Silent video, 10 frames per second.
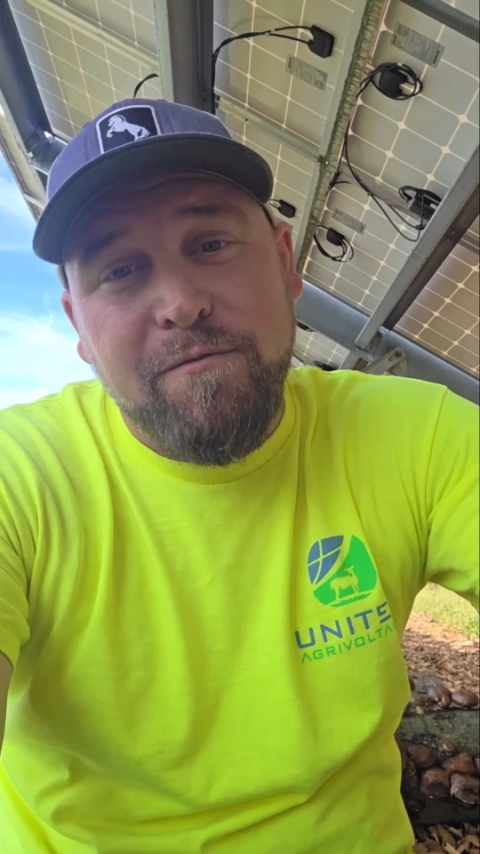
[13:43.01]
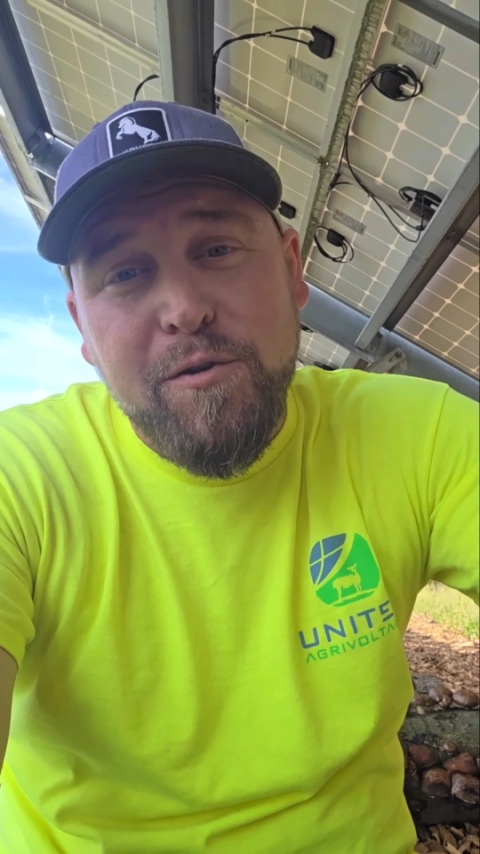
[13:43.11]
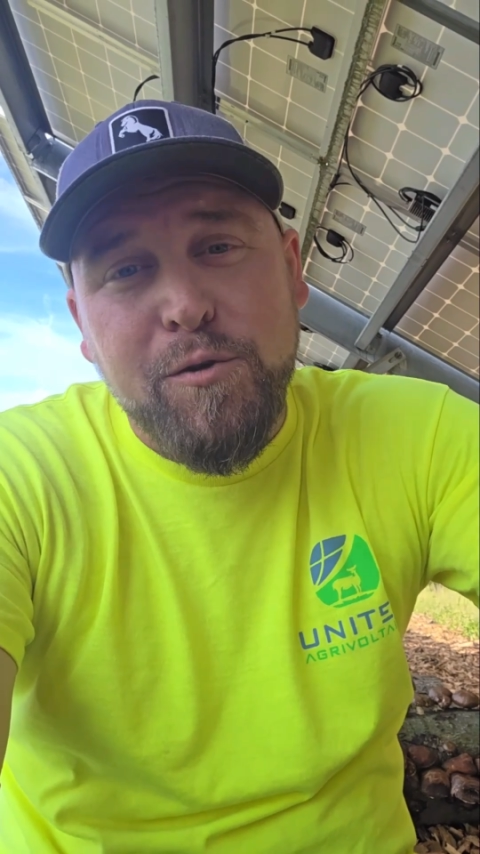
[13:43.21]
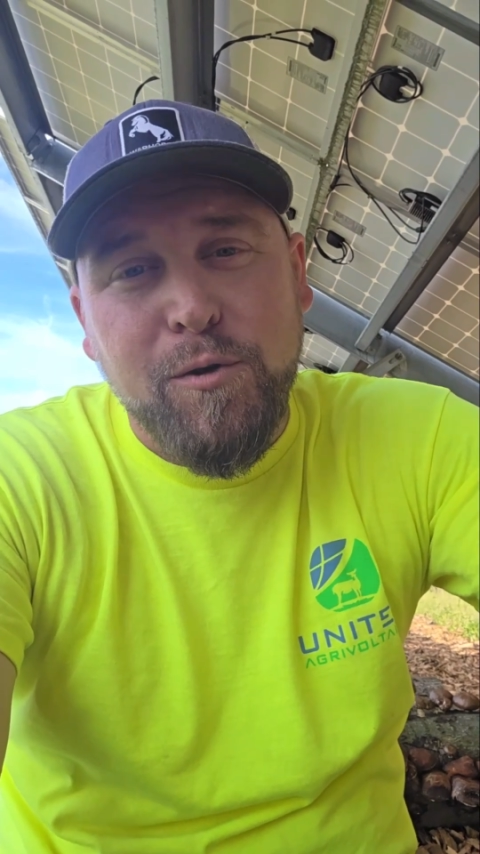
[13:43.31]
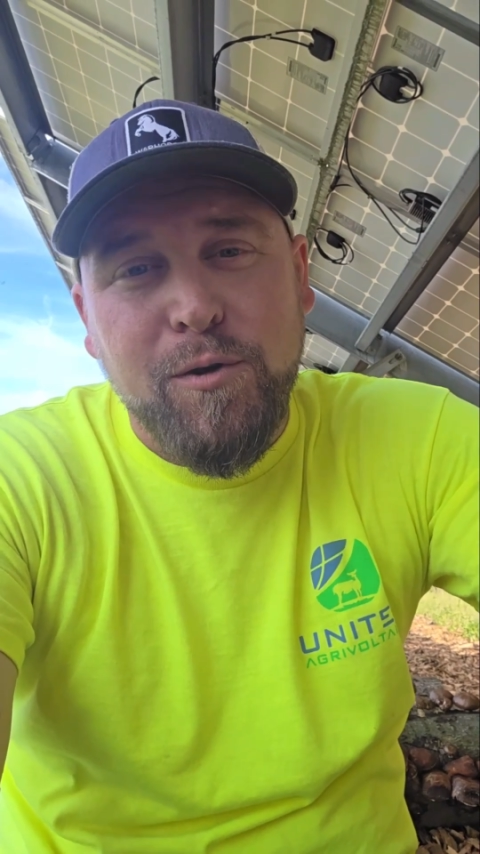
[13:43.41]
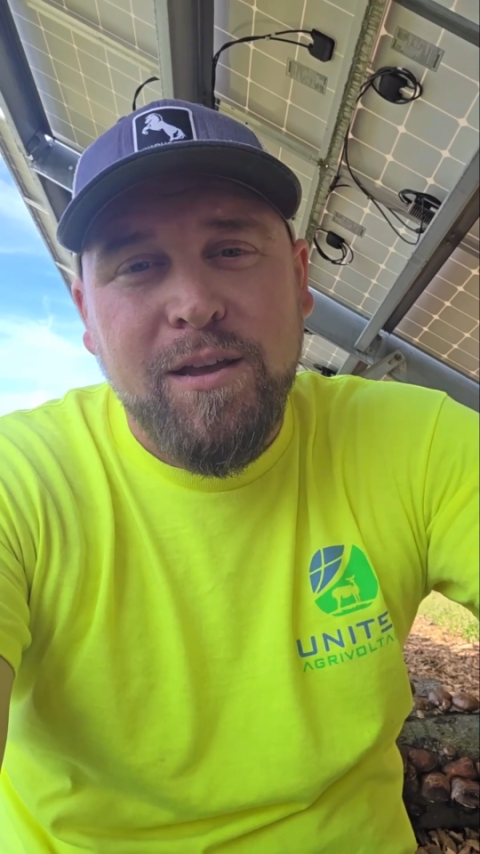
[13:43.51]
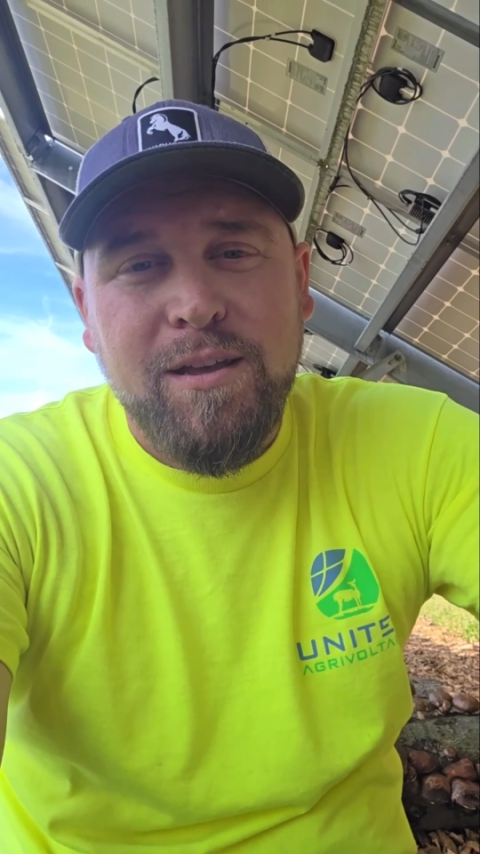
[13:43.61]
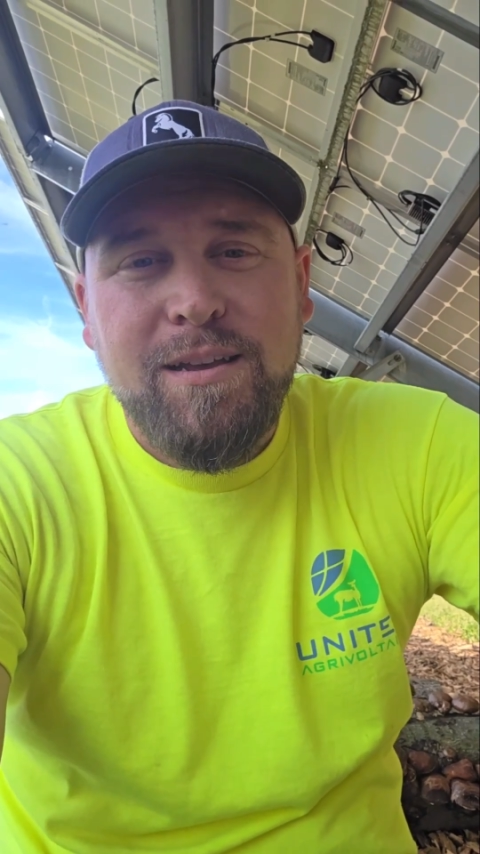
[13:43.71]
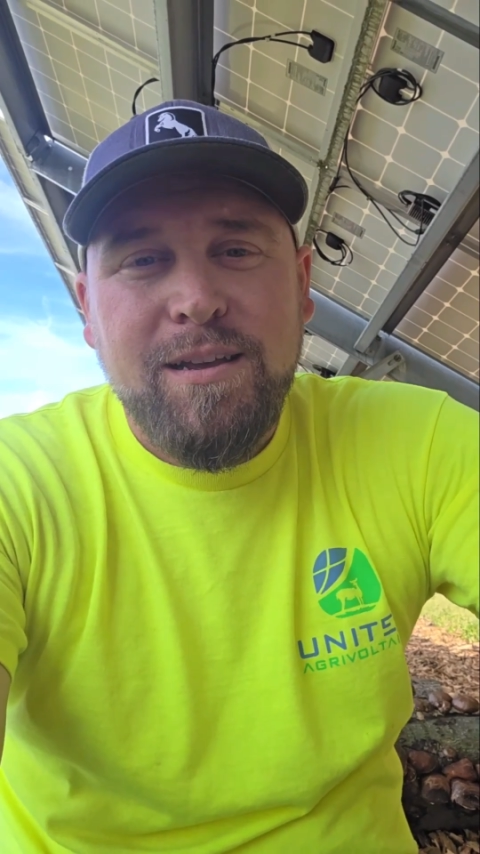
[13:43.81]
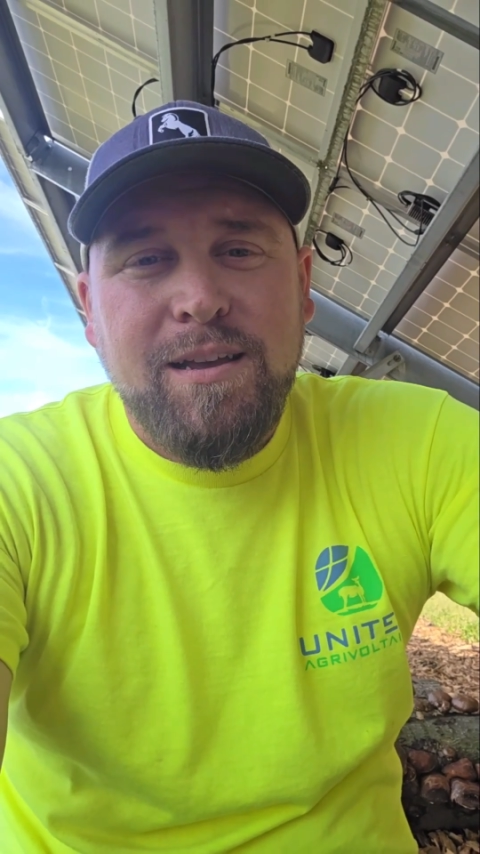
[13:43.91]
food
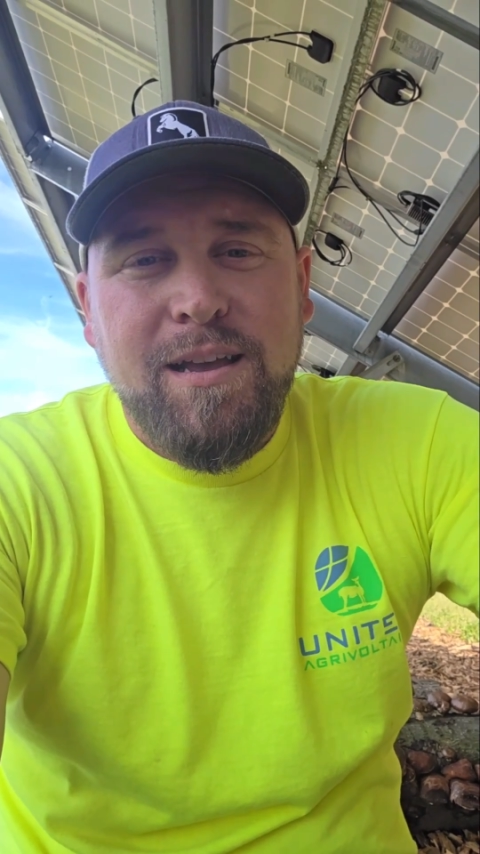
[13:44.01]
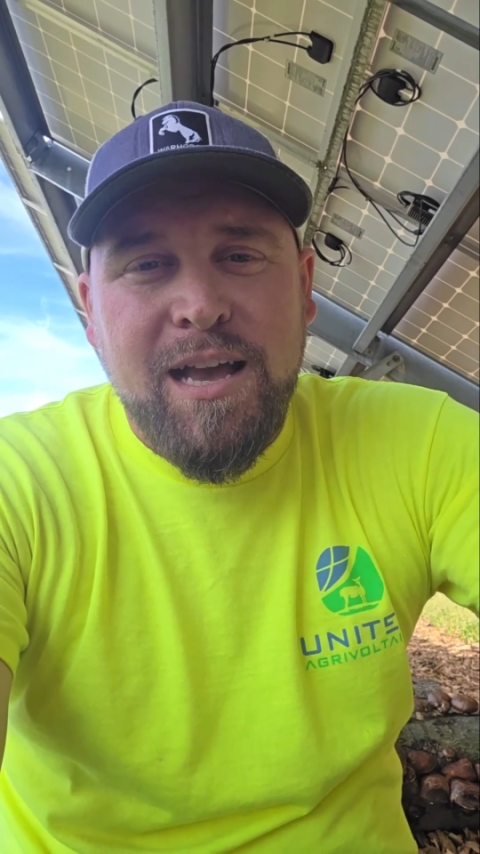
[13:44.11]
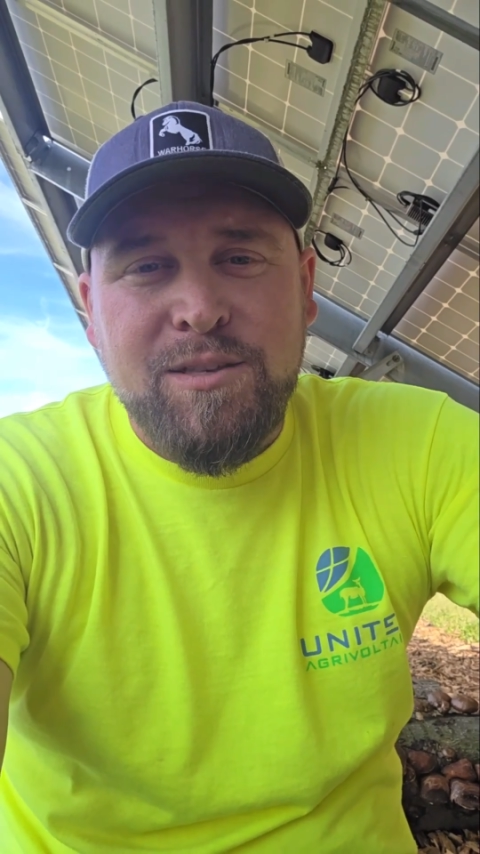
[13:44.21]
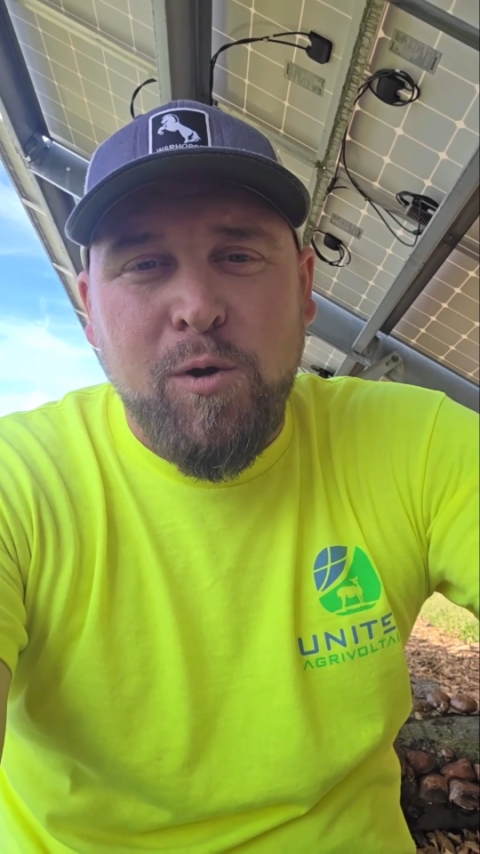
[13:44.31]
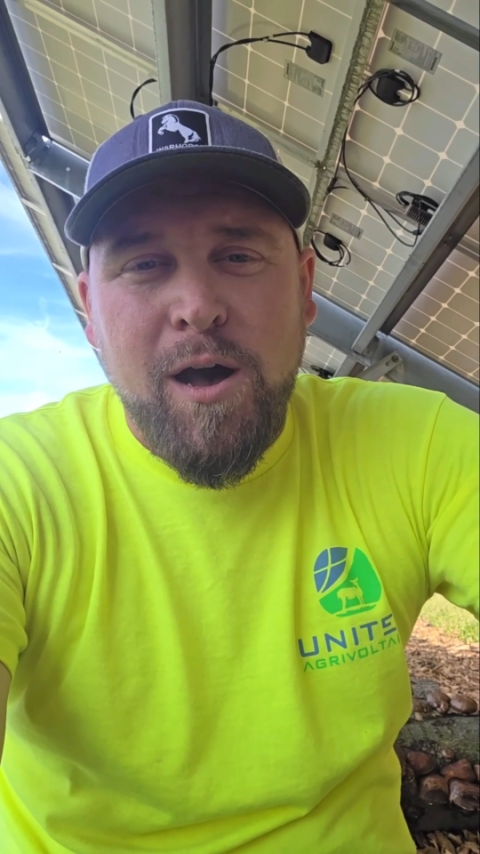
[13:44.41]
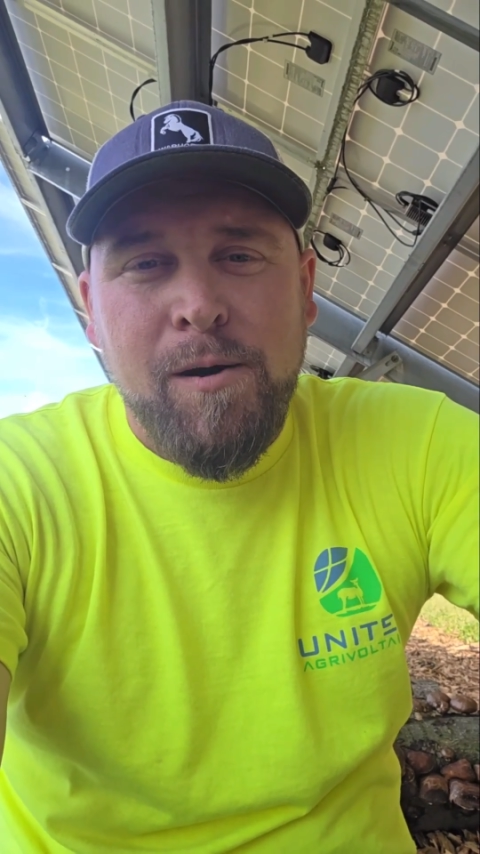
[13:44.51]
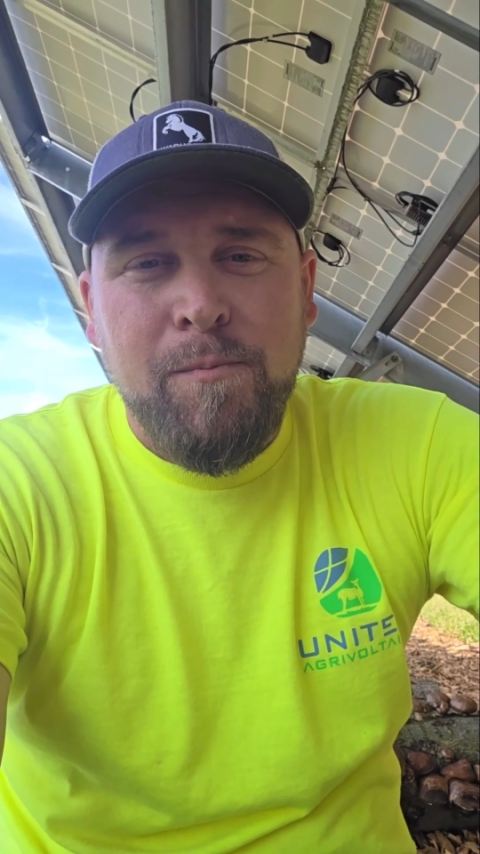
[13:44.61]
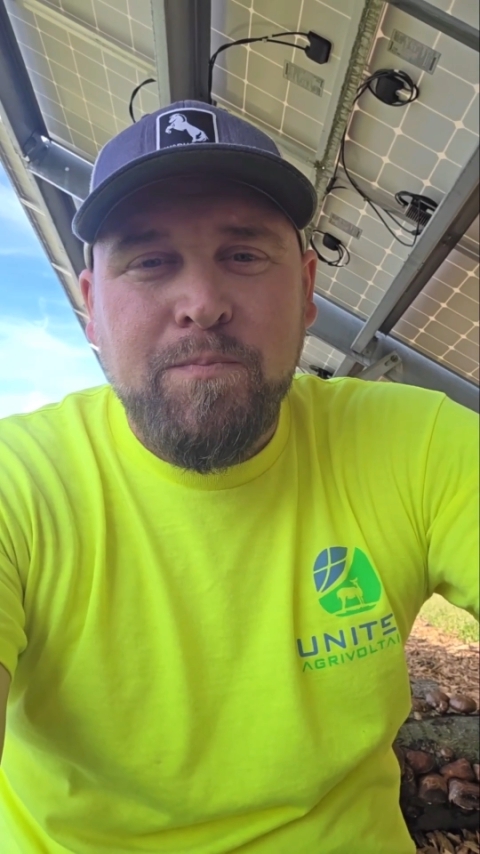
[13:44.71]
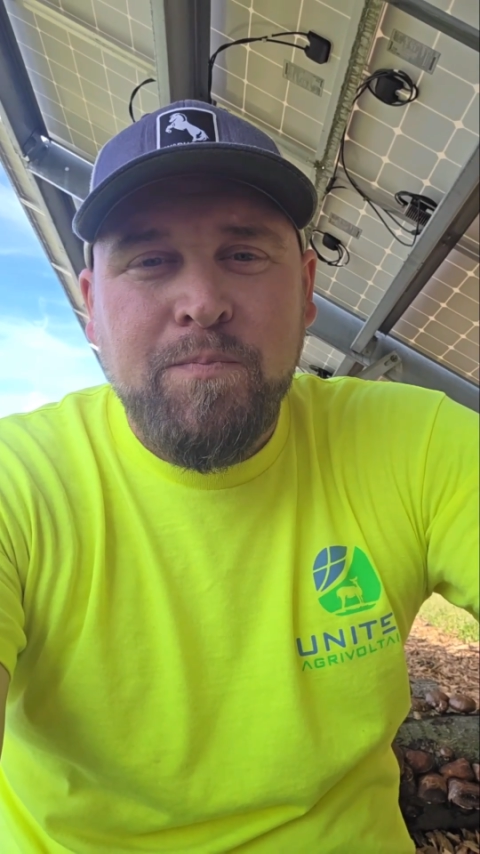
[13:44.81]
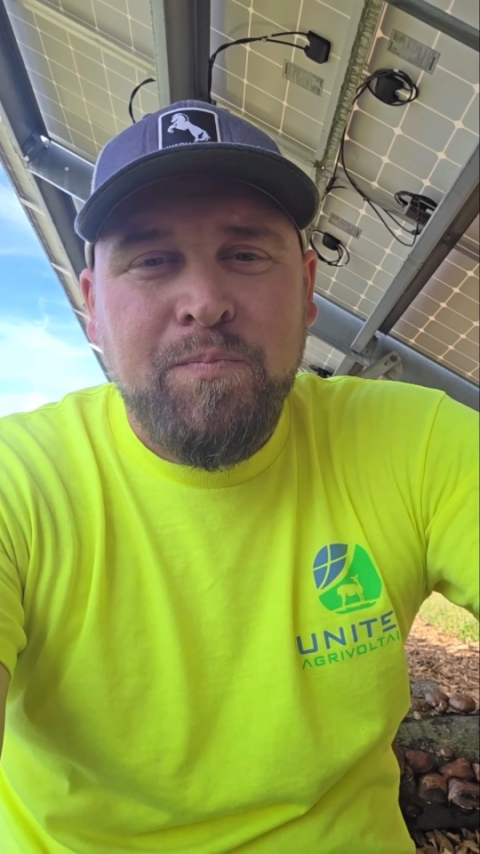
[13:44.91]
as well.